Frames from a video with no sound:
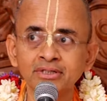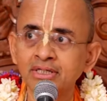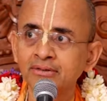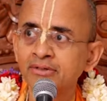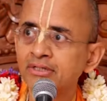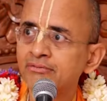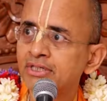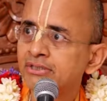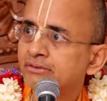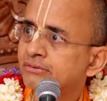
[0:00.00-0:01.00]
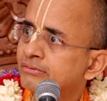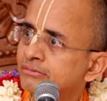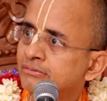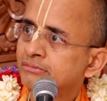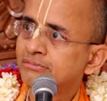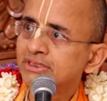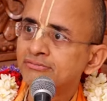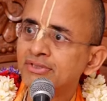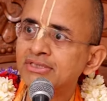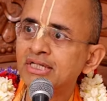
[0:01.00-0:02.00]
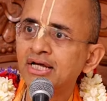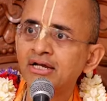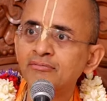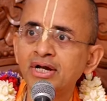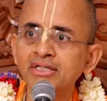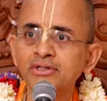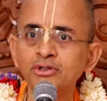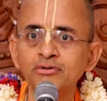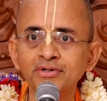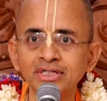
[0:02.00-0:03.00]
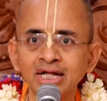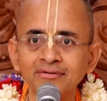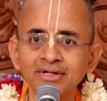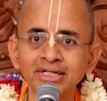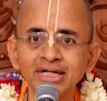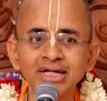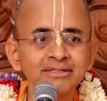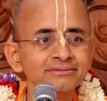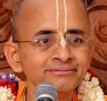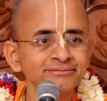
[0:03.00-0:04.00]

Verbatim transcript: He went to West Virginia and made the new Vrindavan there.